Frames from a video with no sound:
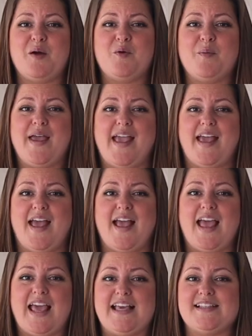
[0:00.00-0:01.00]
will make it
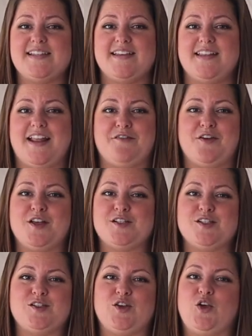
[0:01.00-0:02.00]
easier than ever
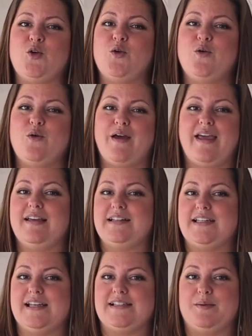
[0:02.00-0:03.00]
to secure your cake
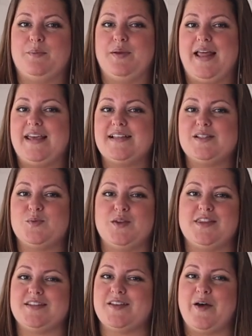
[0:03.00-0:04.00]
tiers in place with
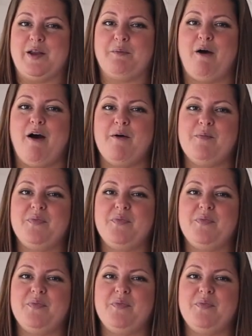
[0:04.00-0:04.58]
the sidebar.